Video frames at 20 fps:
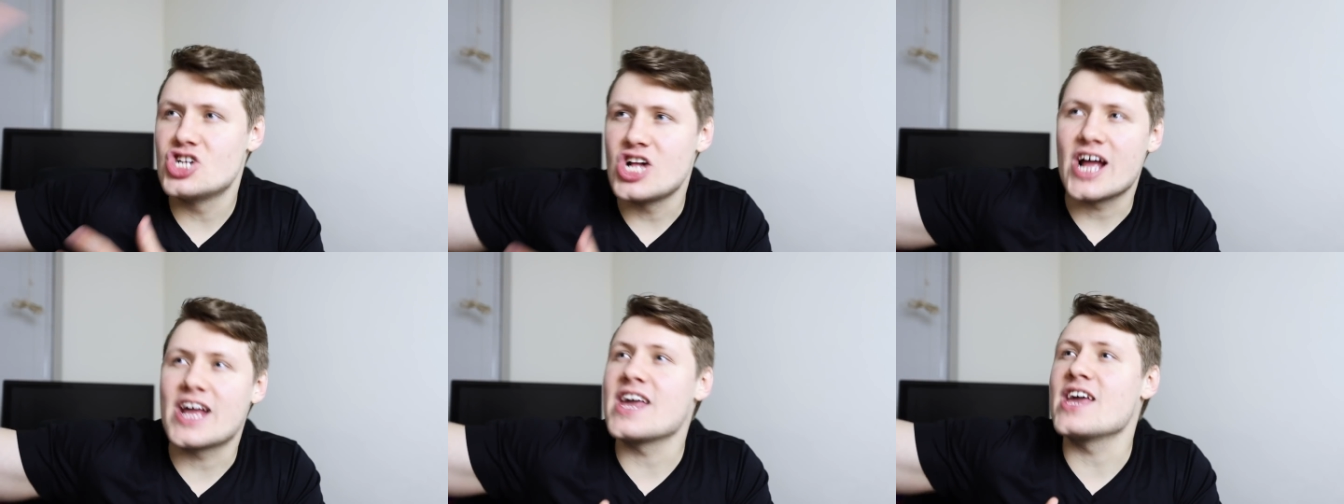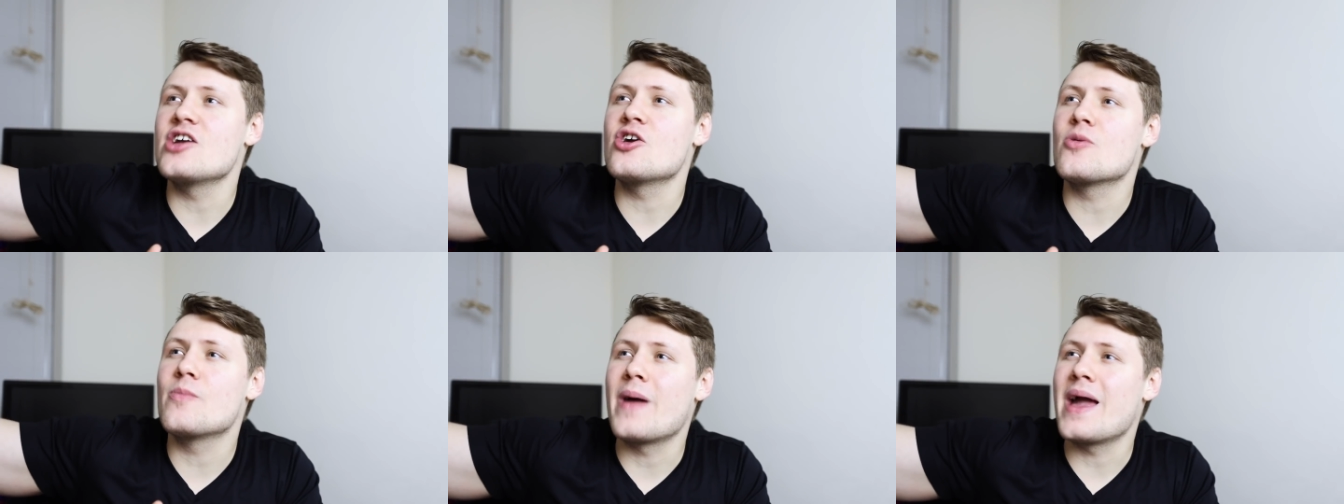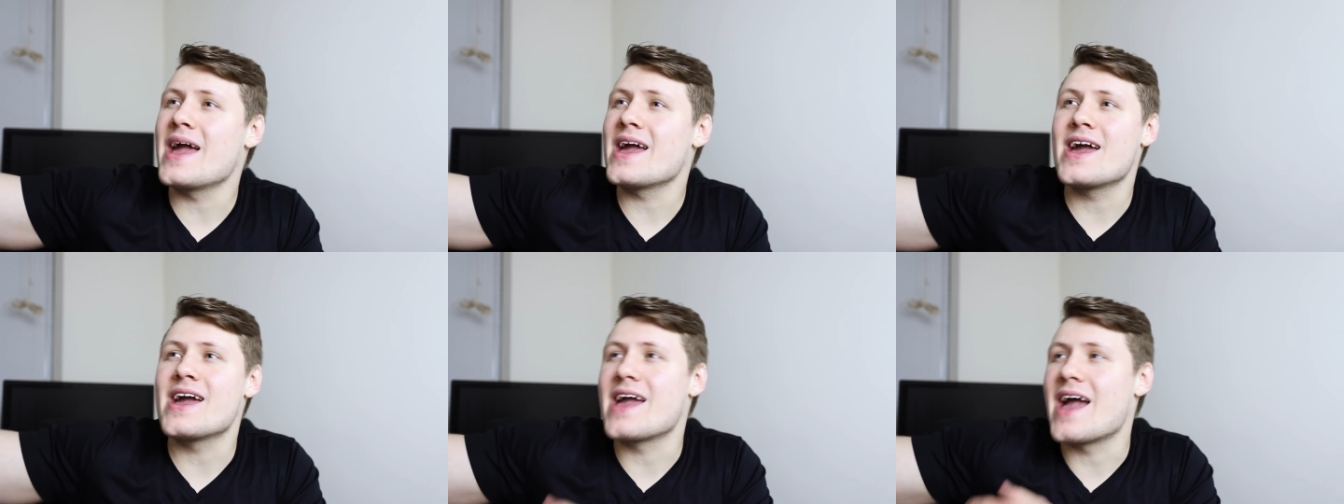checking your
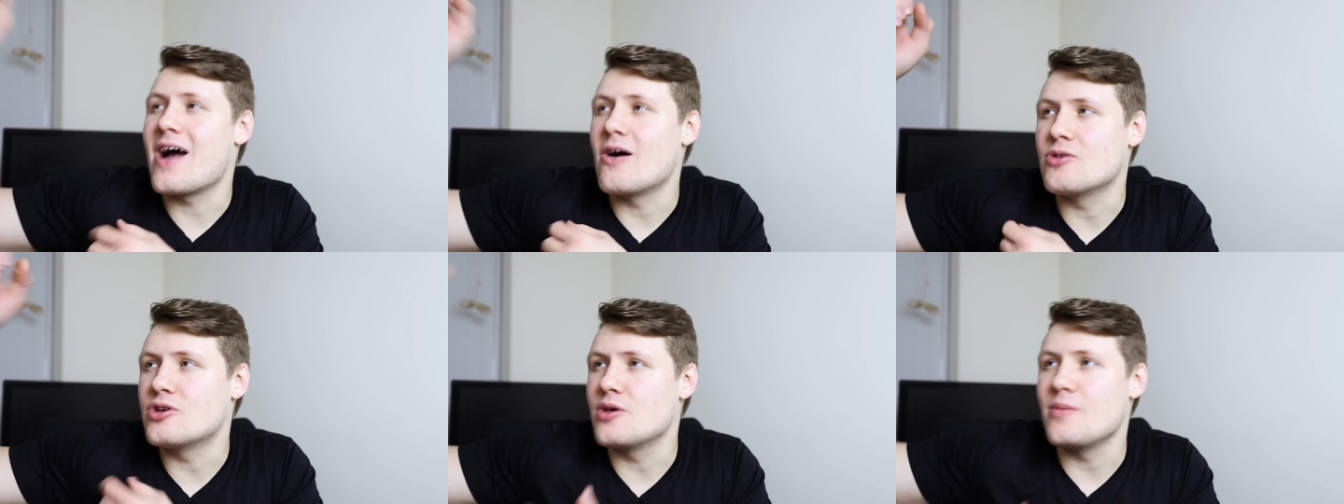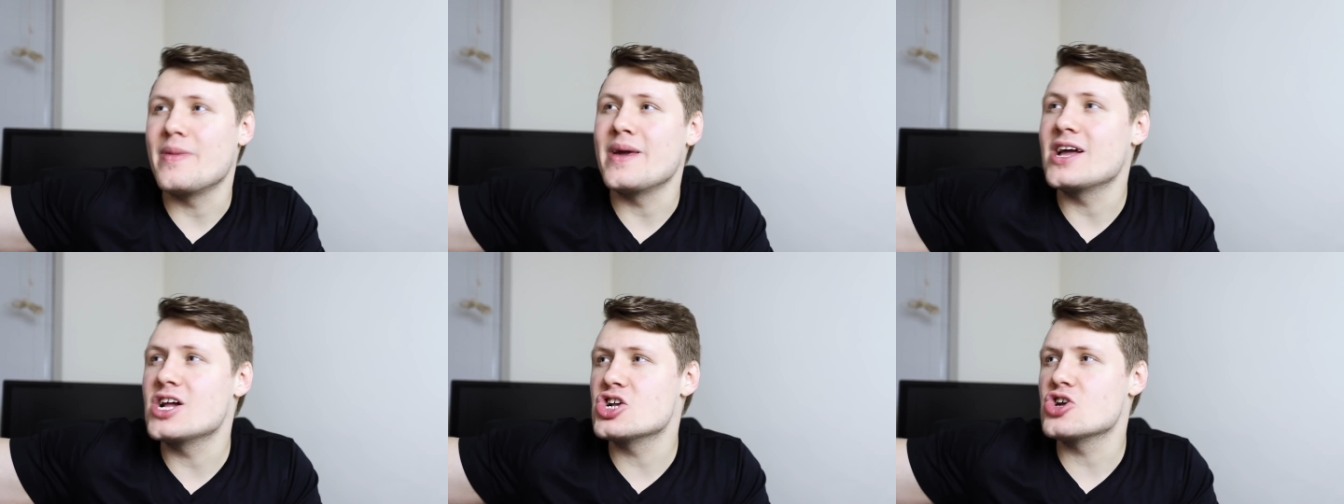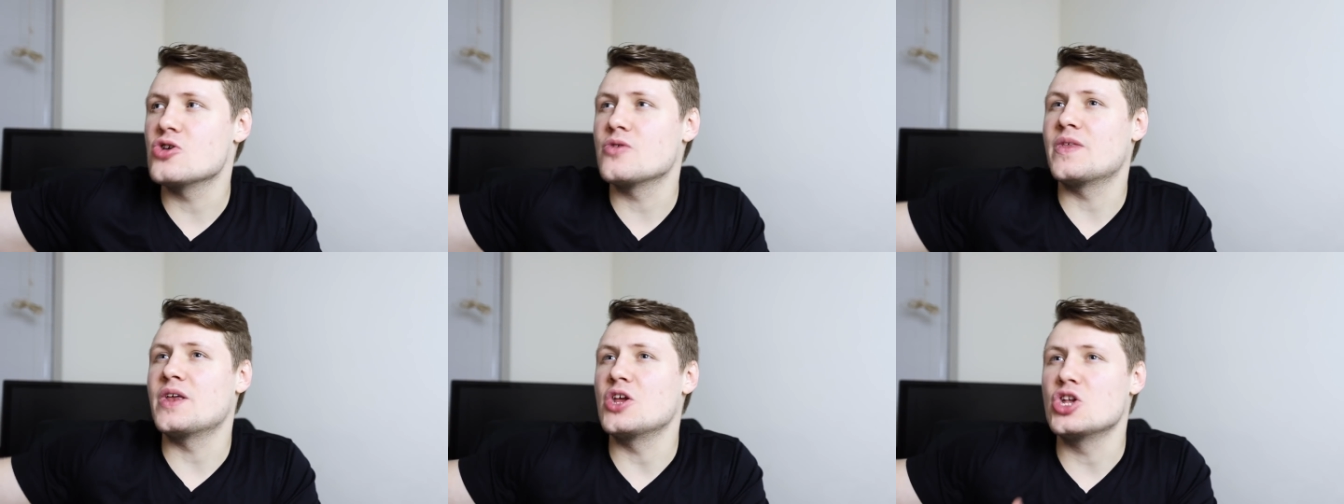bank account to make
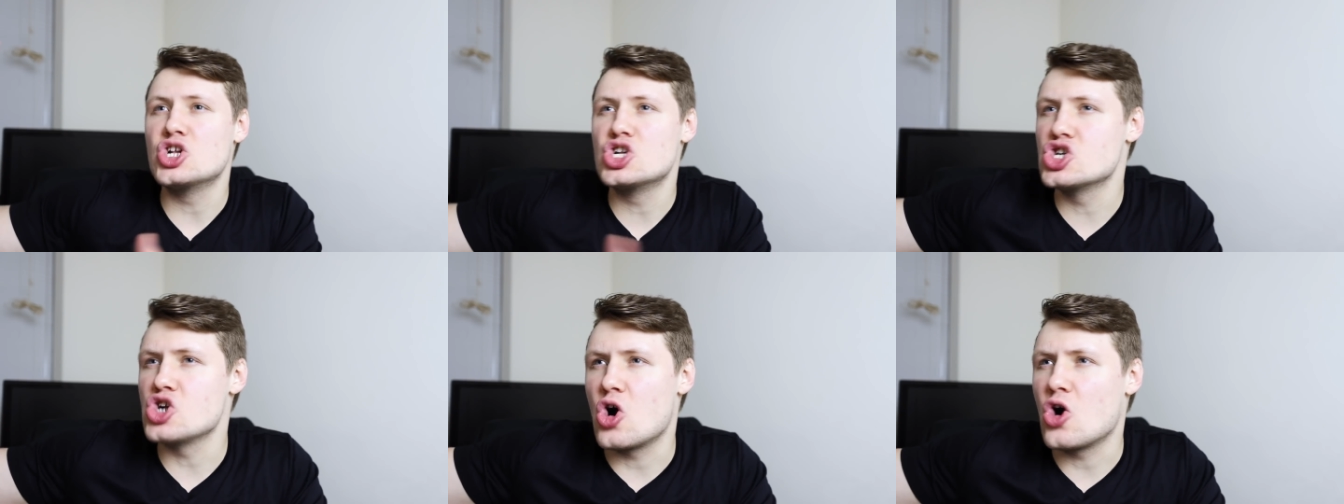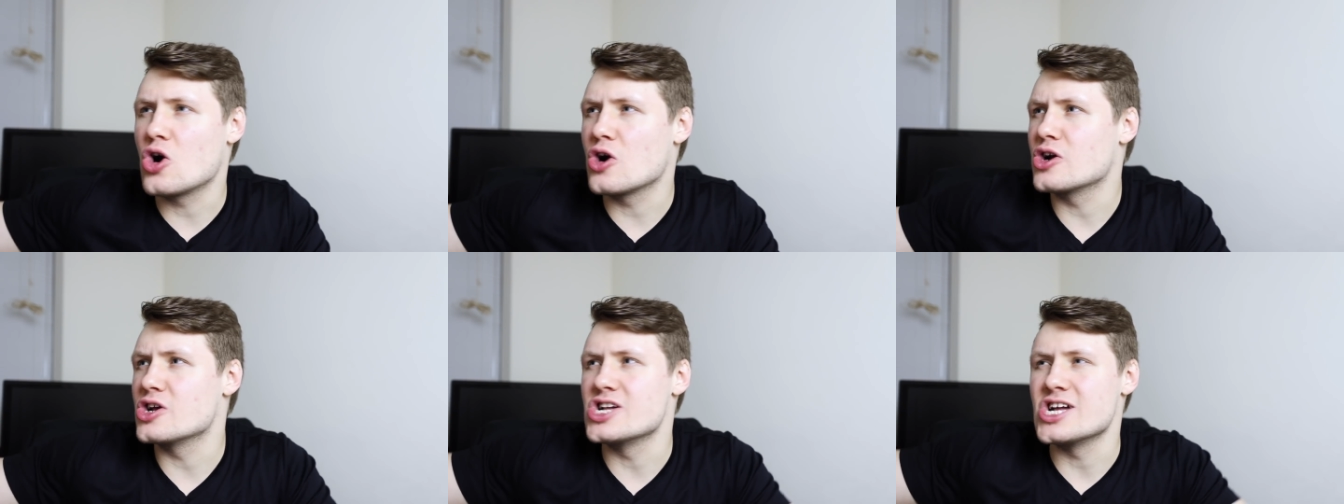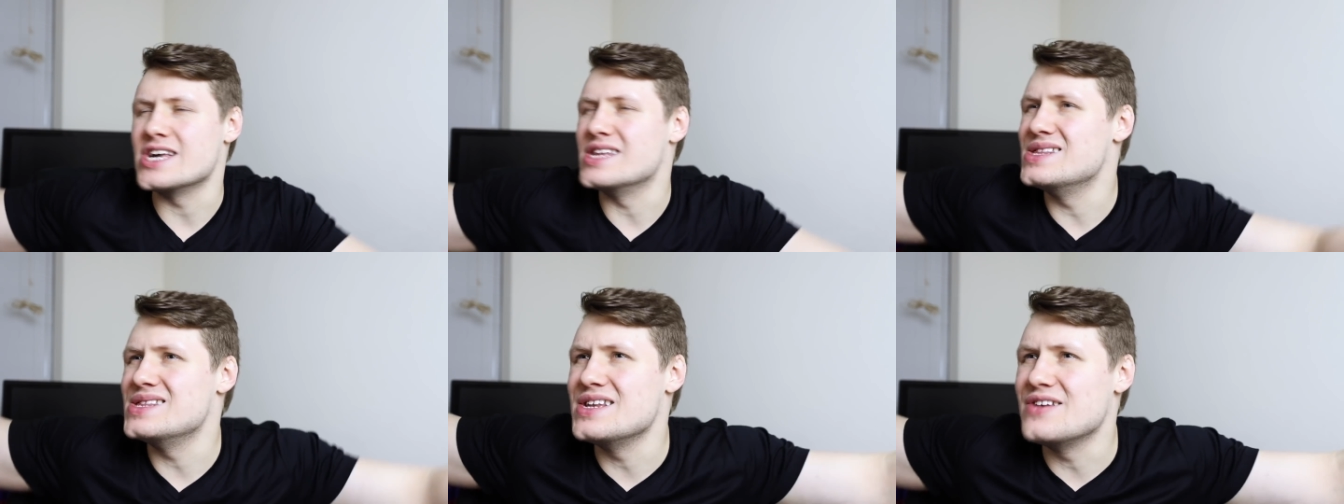sure that a
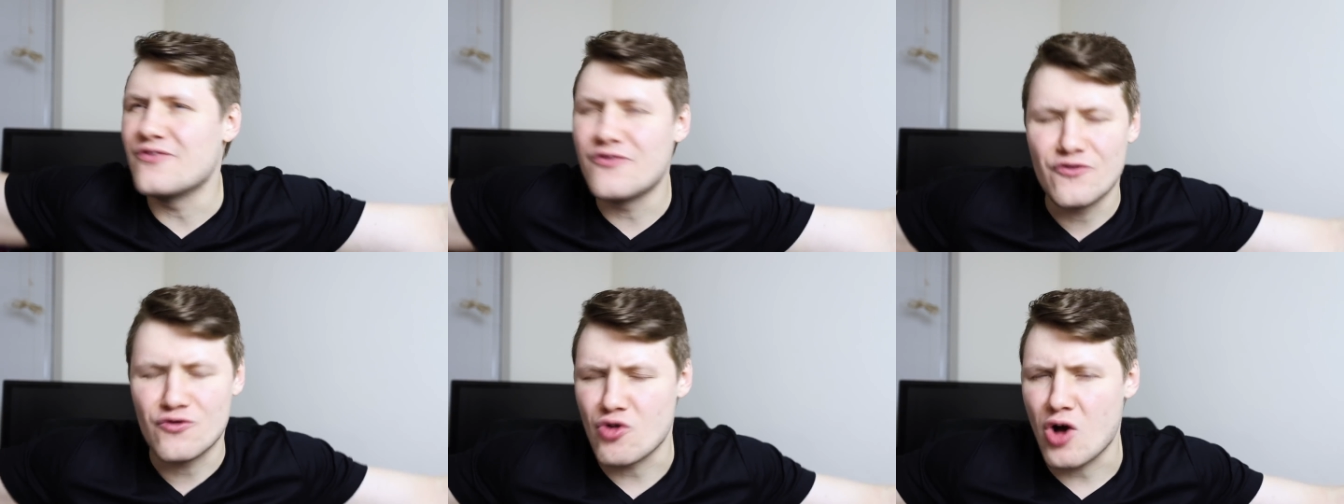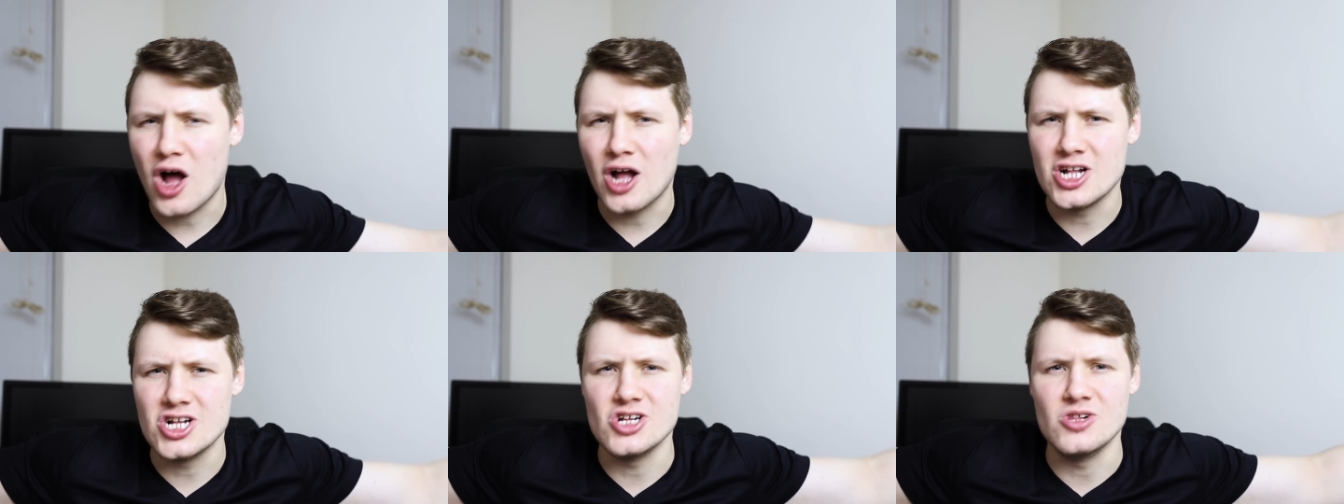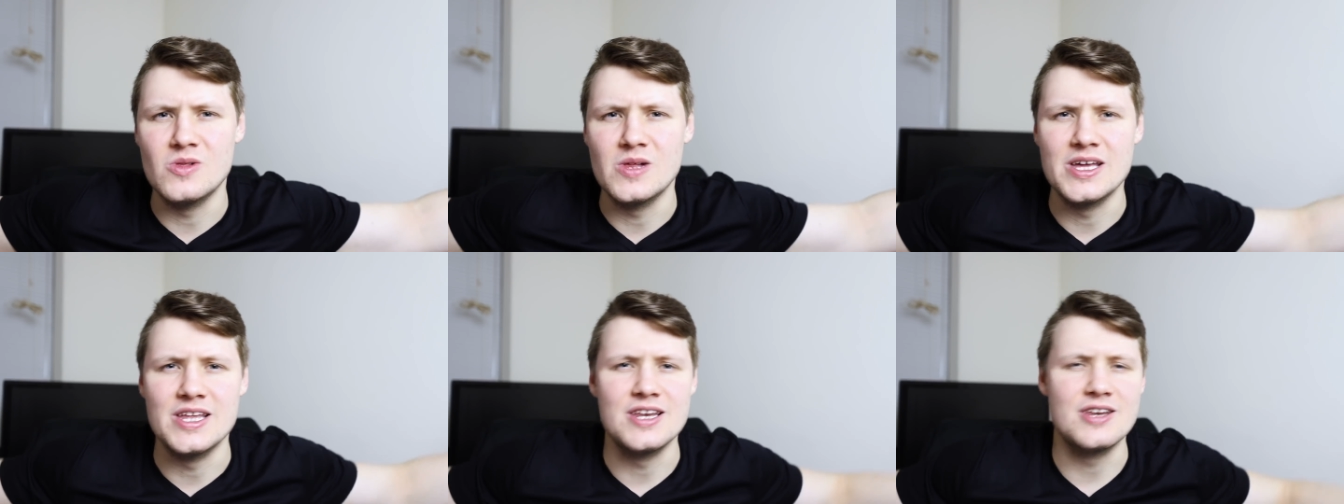charge isn't
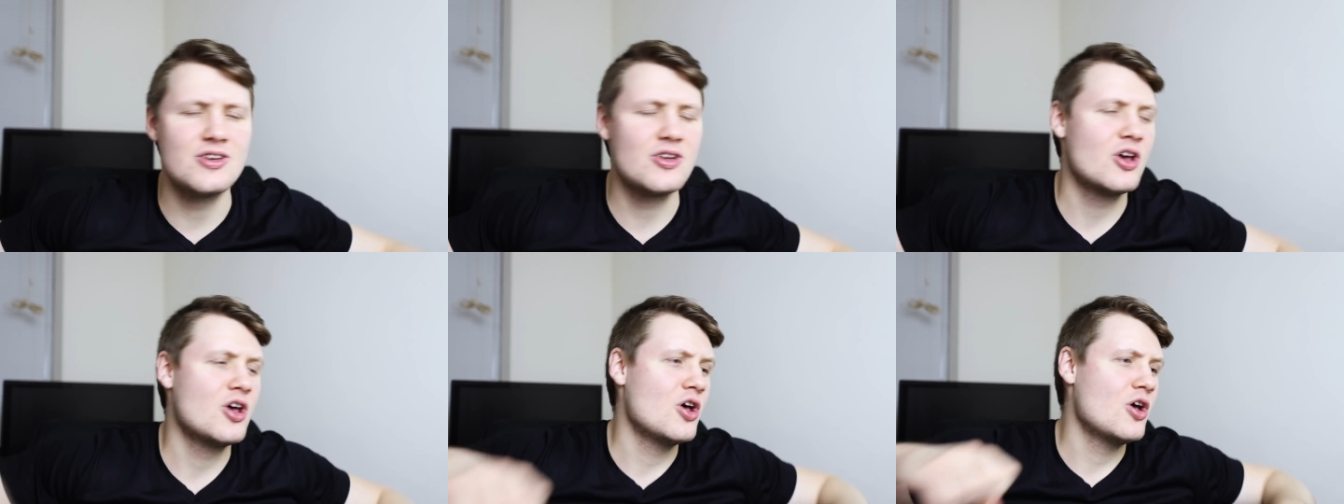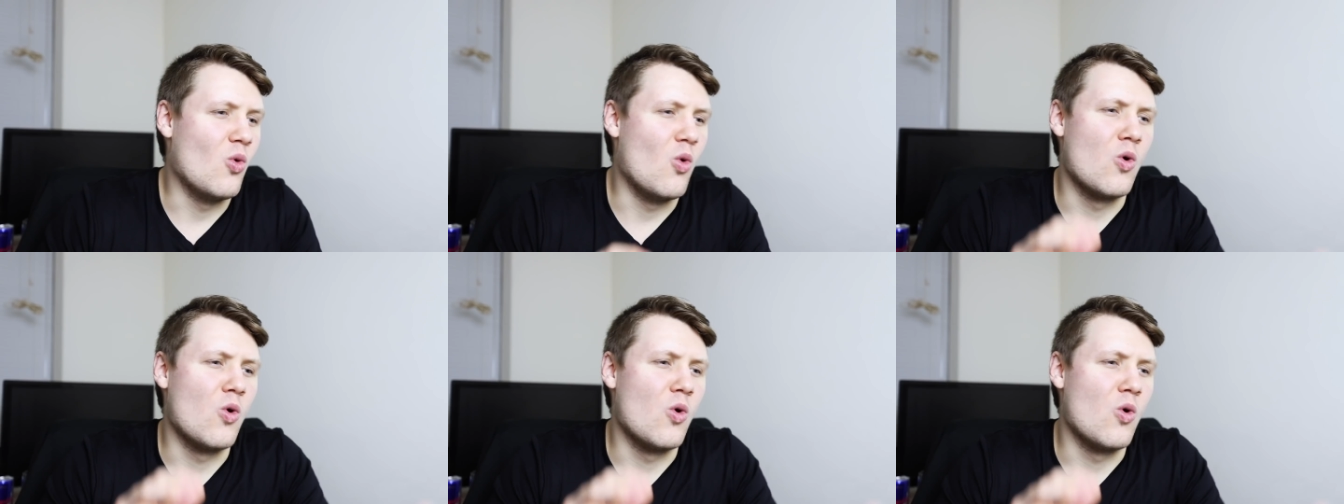fraudulent,